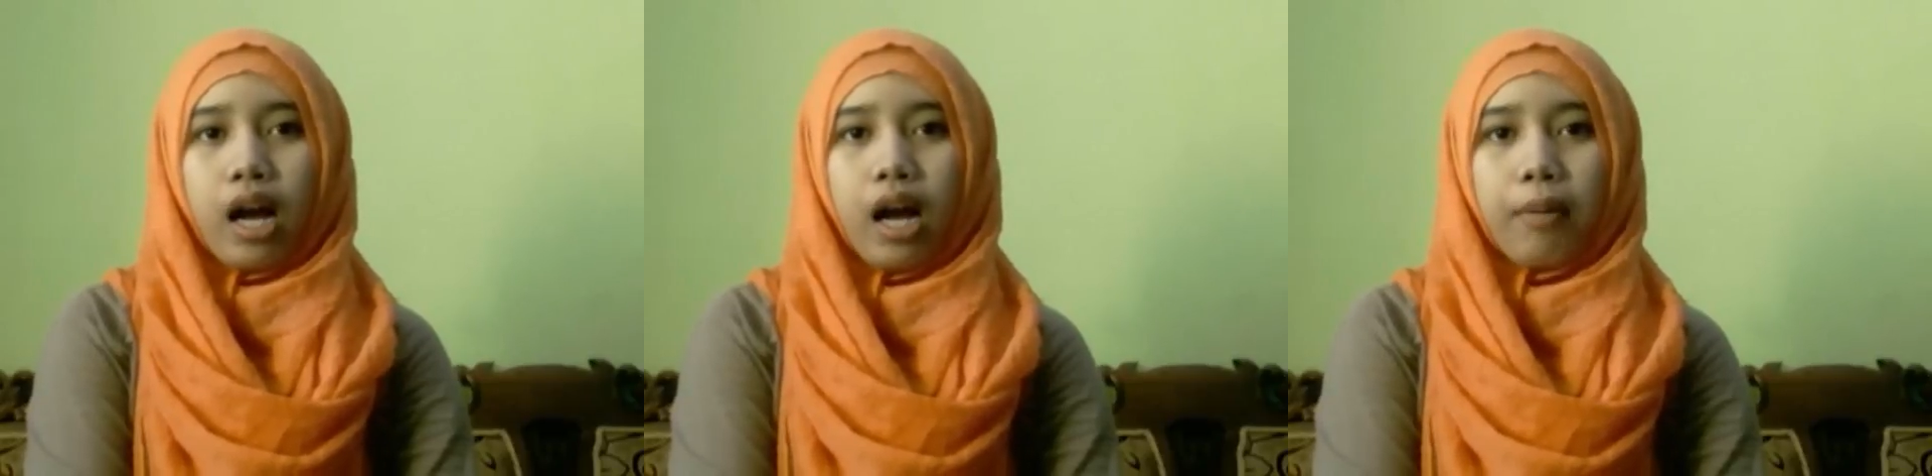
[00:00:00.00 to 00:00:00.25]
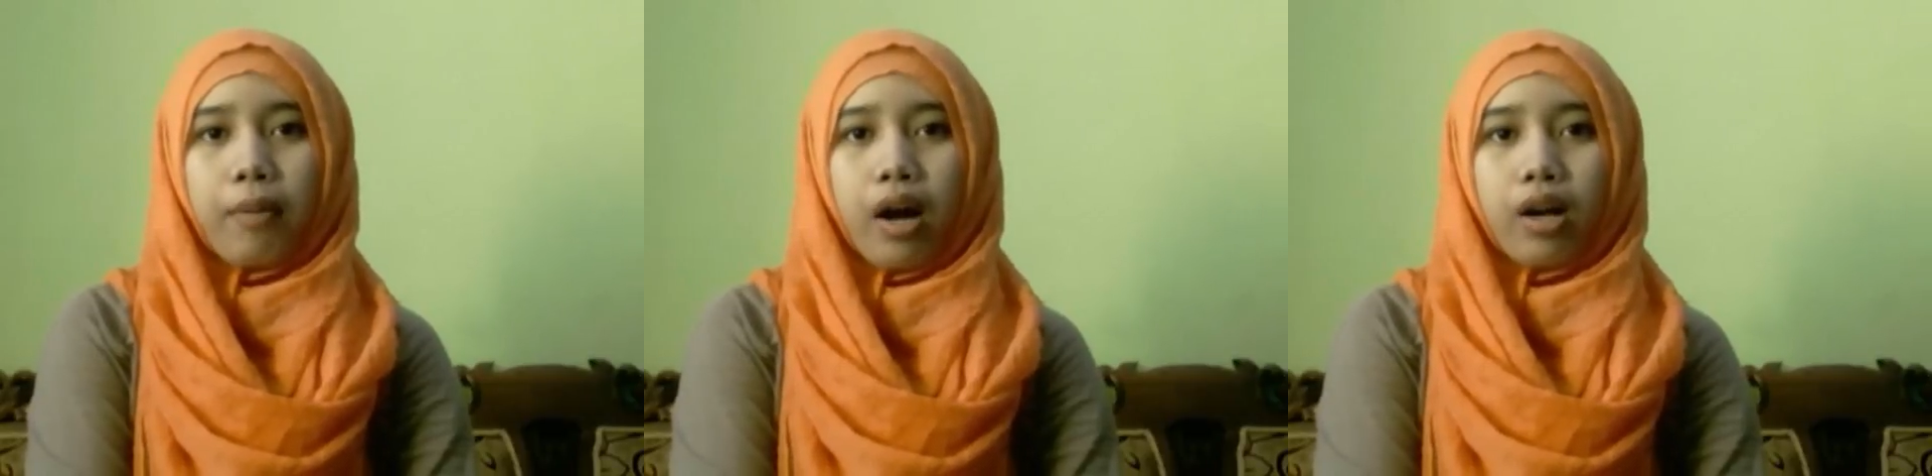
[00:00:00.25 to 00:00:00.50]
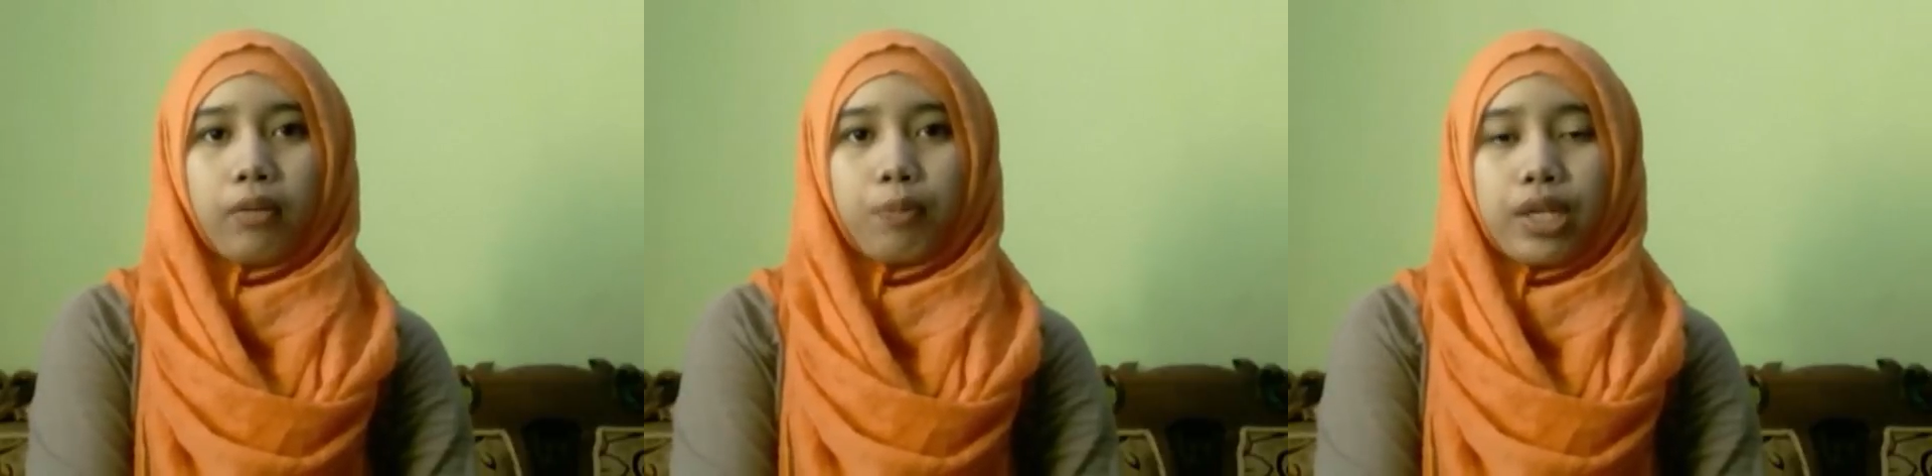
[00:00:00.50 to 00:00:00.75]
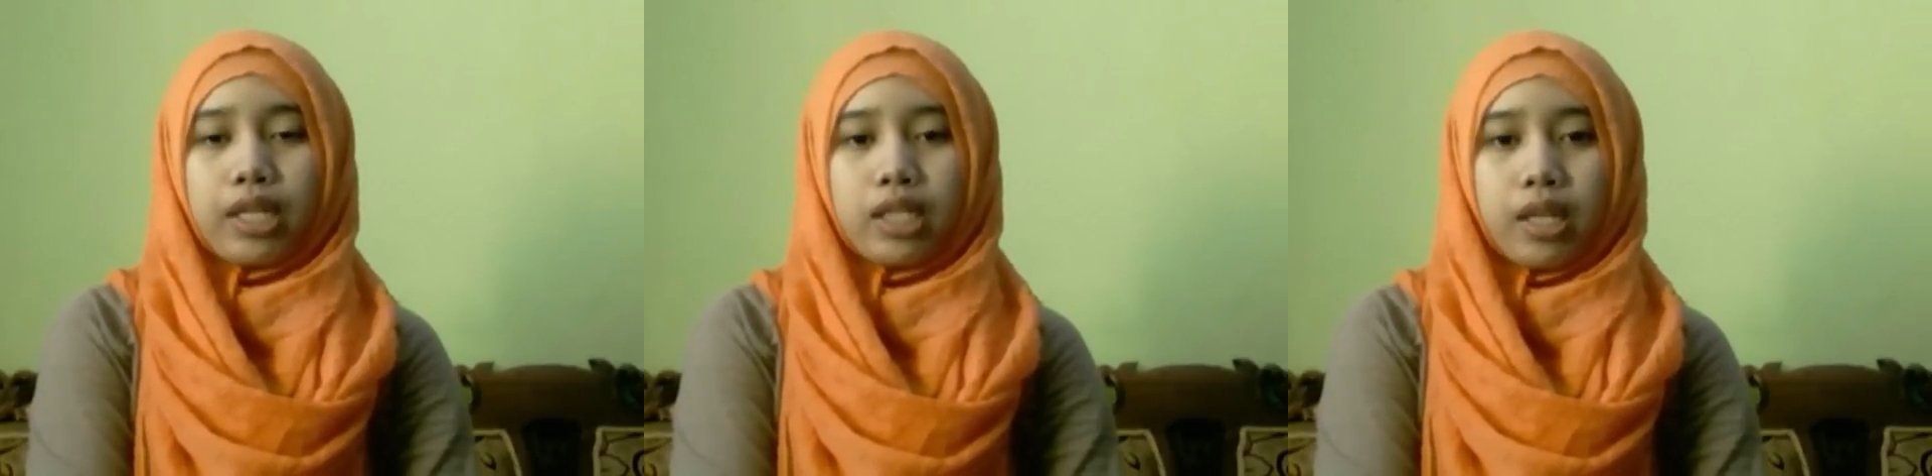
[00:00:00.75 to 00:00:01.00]
about
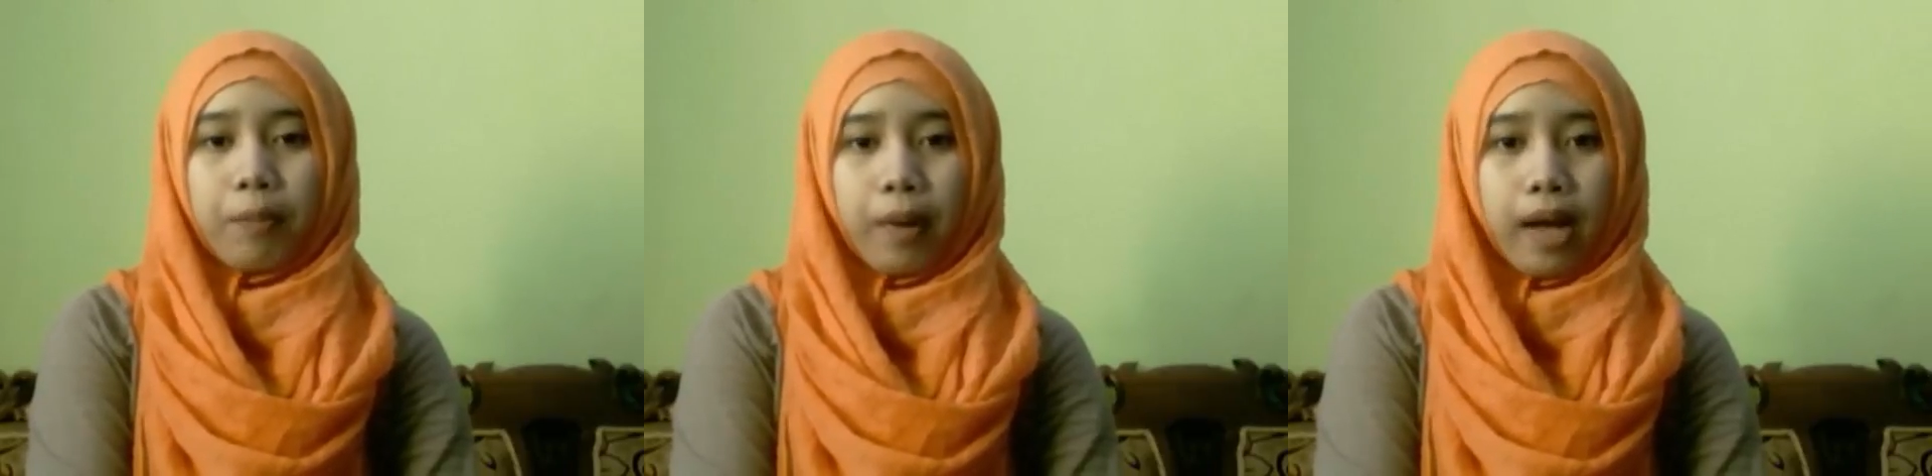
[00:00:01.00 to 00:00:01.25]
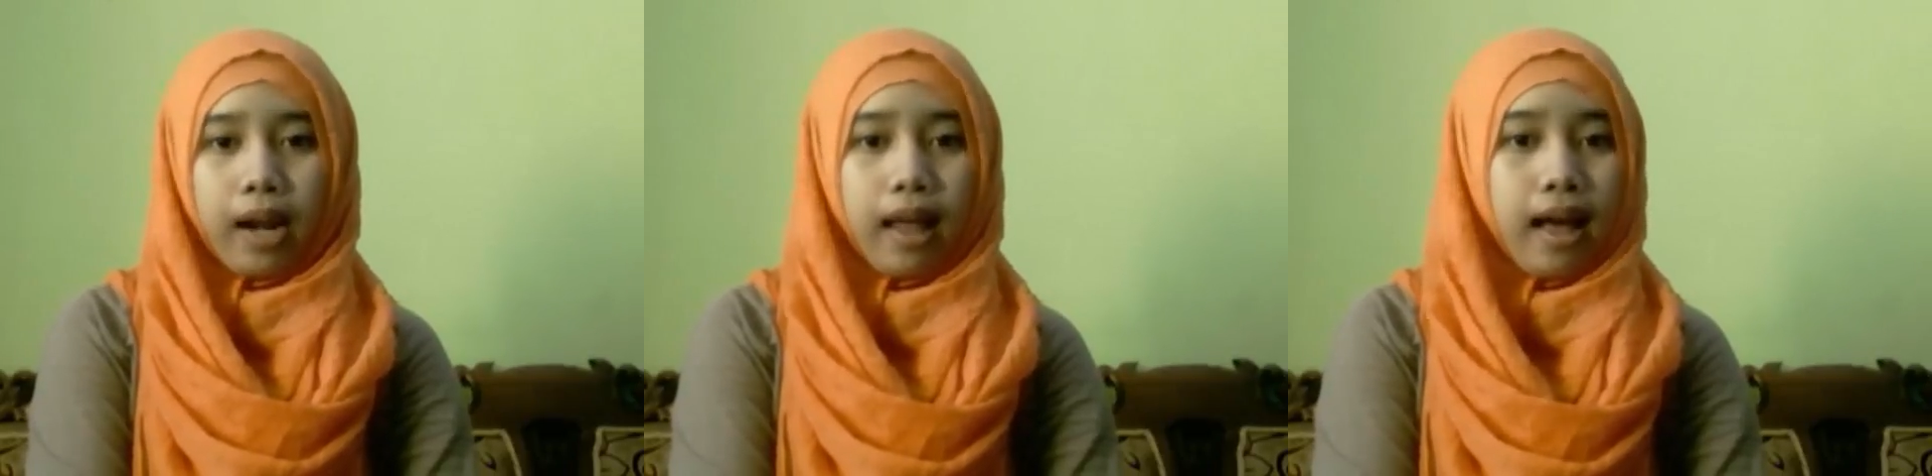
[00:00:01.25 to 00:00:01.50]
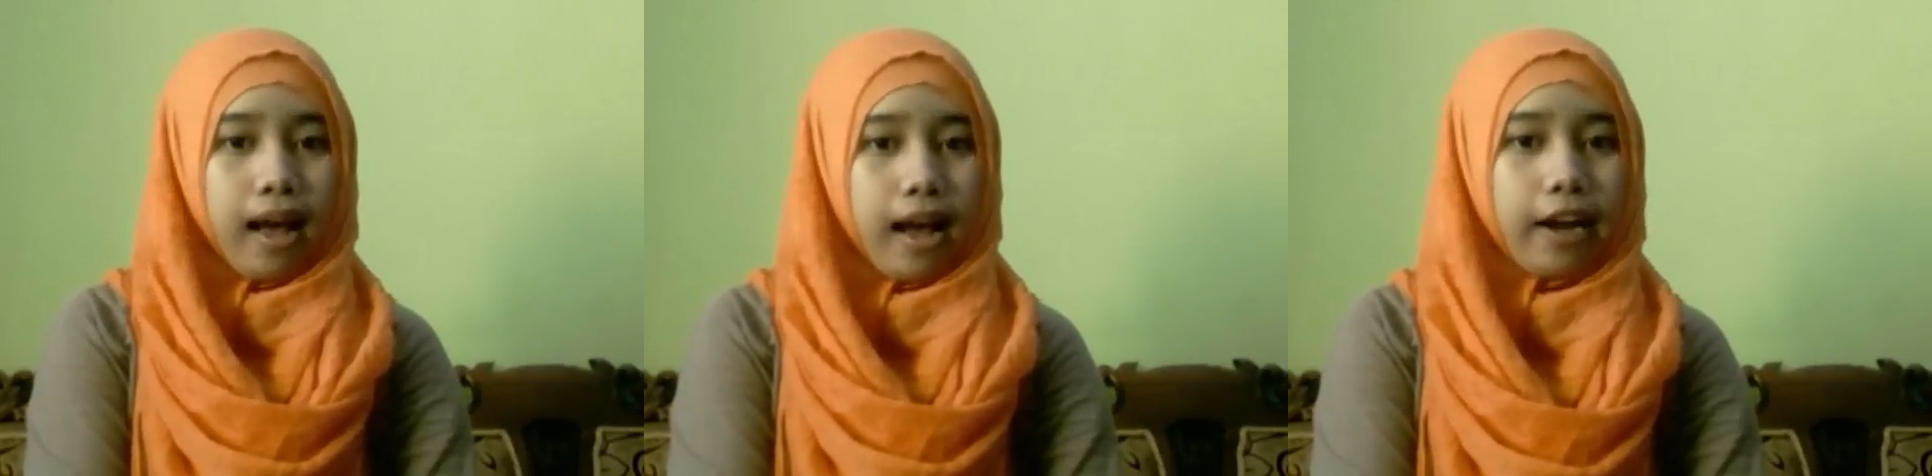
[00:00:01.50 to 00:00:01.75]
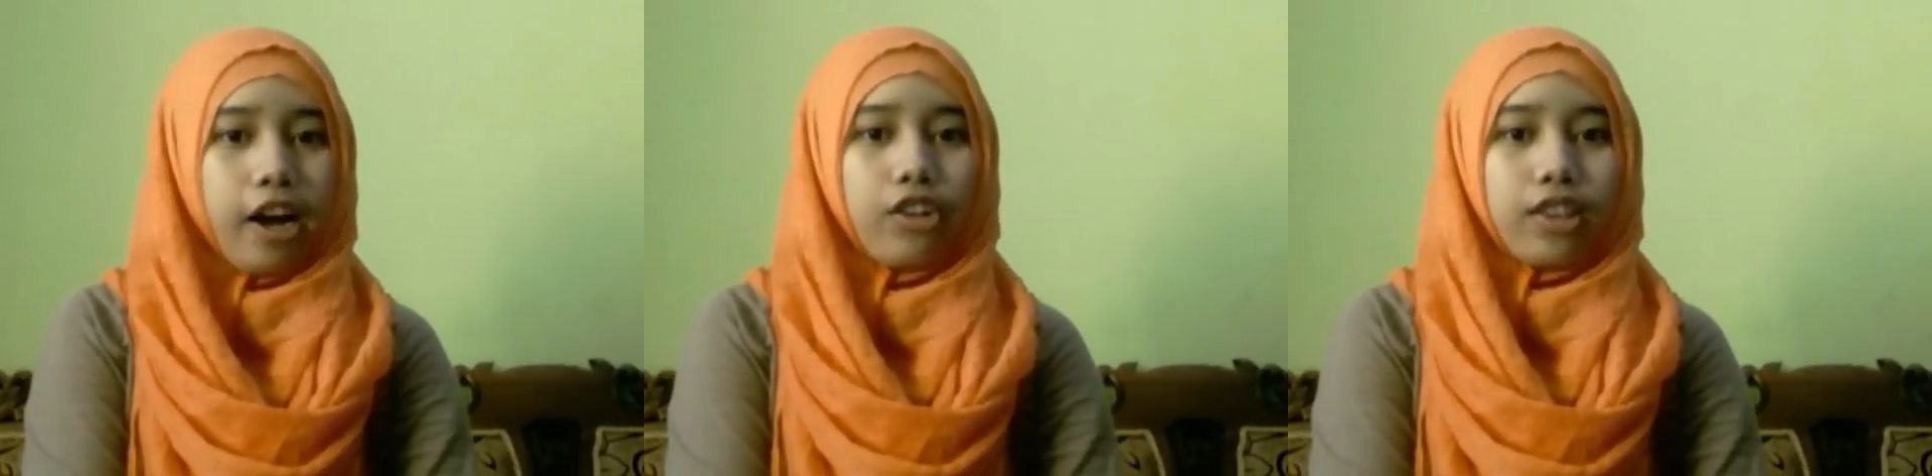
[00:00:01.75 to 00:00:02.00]
principle
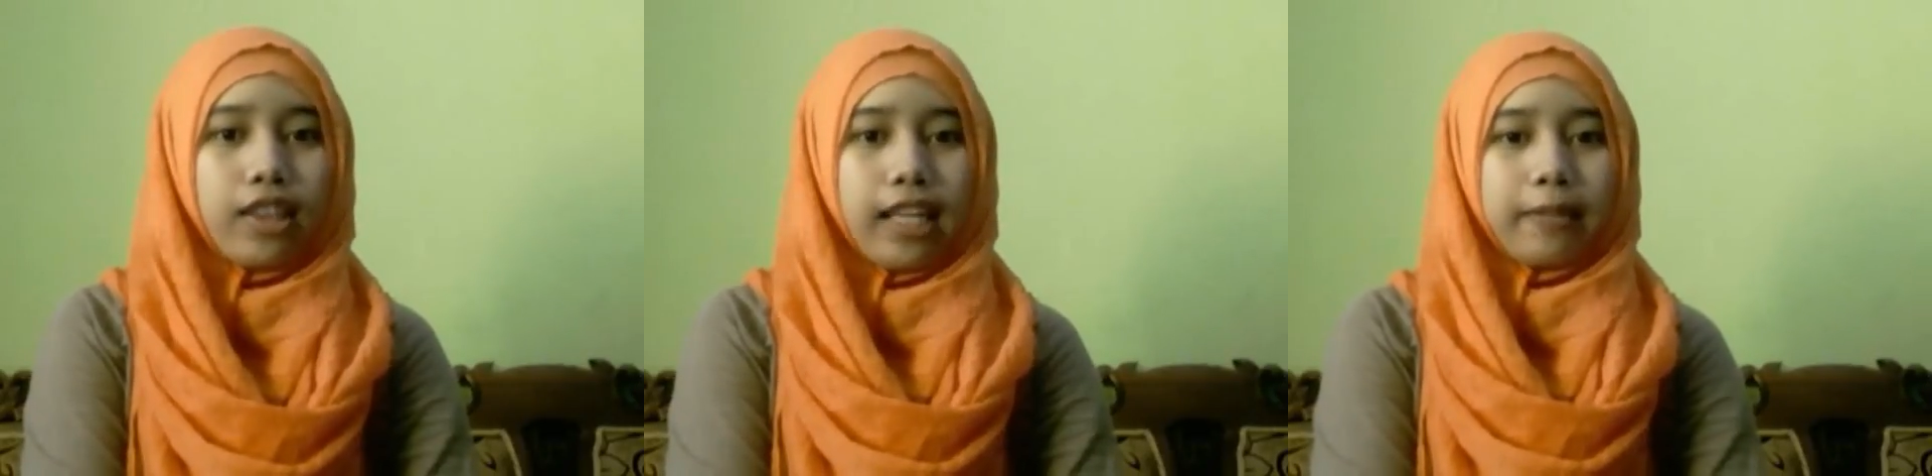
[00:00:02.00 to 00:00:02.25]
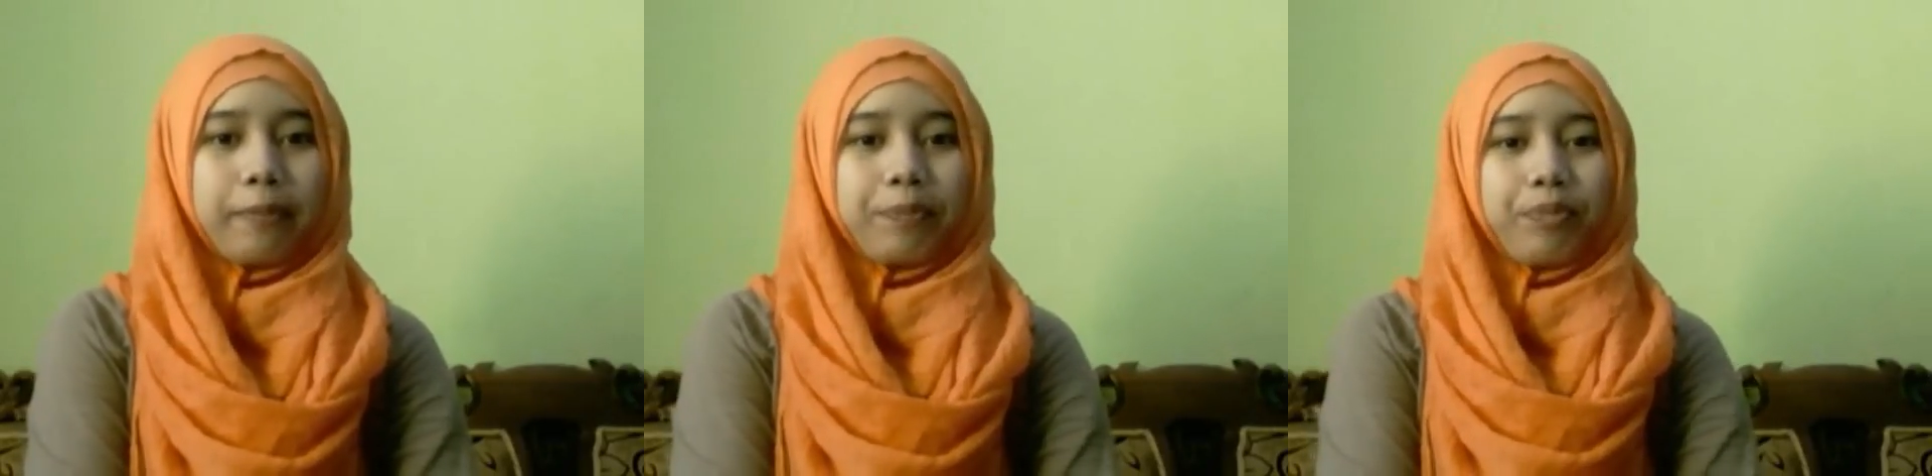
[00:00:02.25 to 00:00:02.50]
accounting.